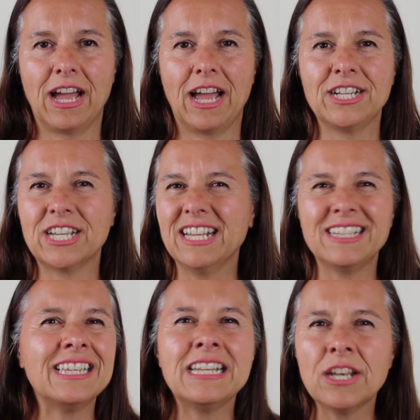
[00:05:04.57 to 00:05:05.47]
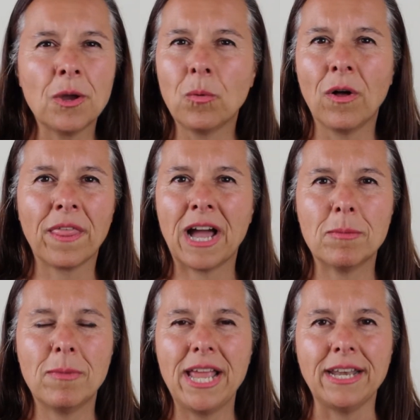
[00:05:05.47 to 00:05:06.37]
And Janet didn't know what
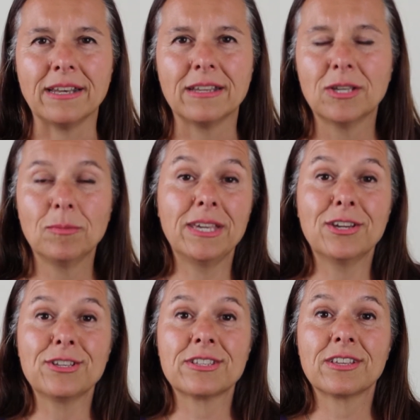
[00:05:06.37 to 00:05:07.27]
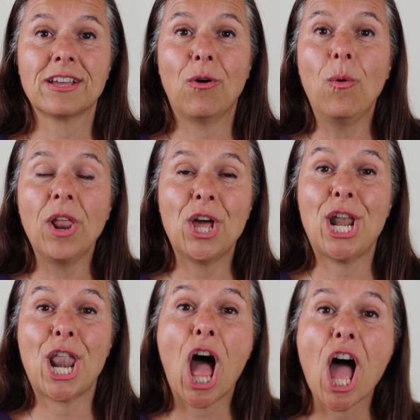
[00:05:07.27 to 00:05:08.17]
that meant because all
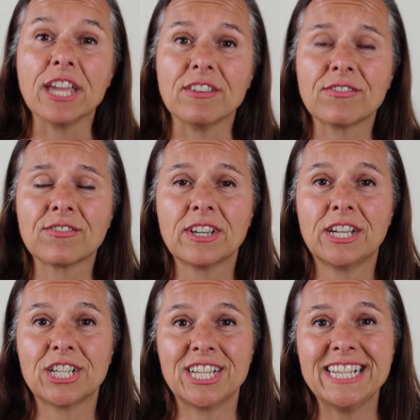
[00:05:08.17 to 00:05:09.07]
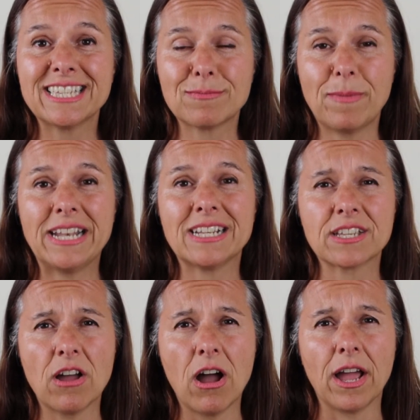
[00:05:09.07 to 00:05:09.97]
her life she'd spent
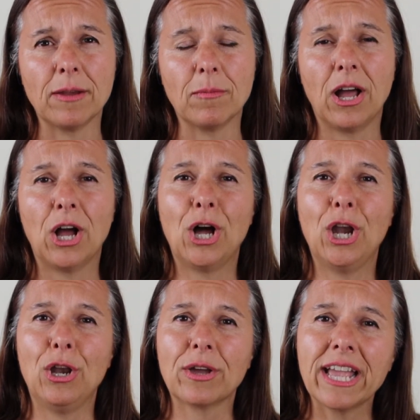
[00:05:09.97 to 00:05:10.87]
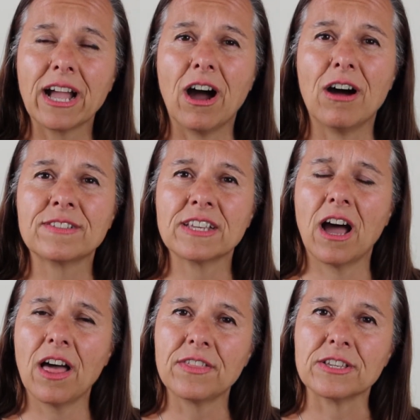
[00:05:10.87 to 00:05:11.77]
time looking after
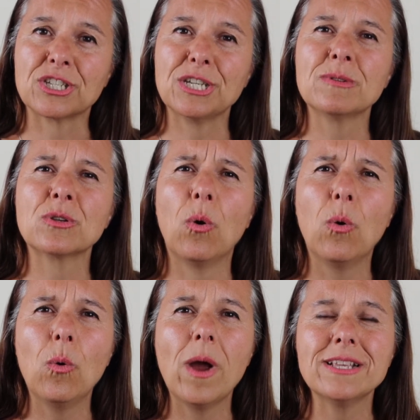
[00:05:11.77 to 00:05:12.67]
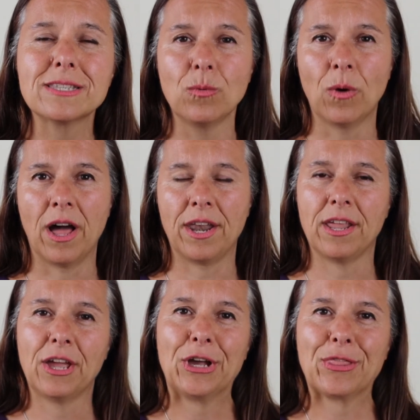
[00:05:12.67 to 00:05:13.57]
others. She was always the
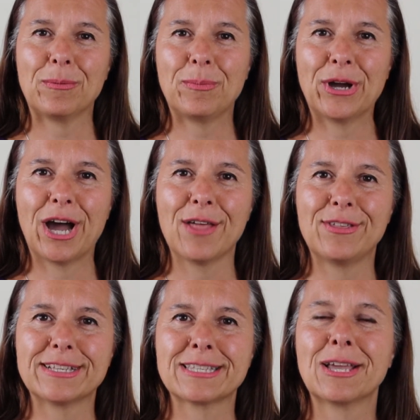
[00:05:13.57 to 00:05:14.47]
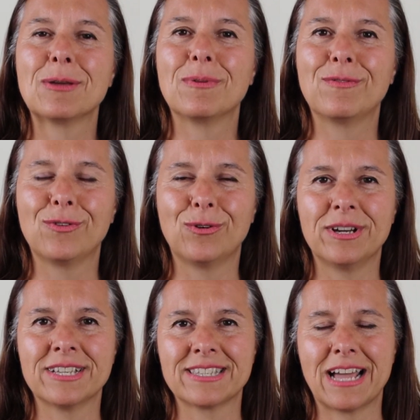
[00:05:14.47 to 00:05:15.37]
one that put others before
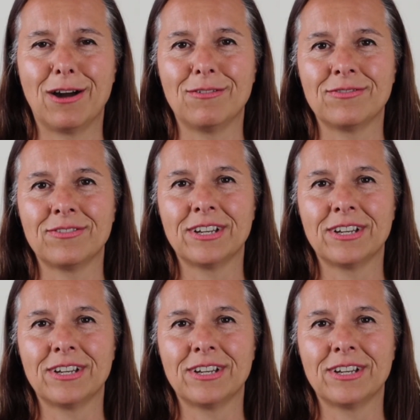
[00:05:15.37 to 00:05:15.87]
herself.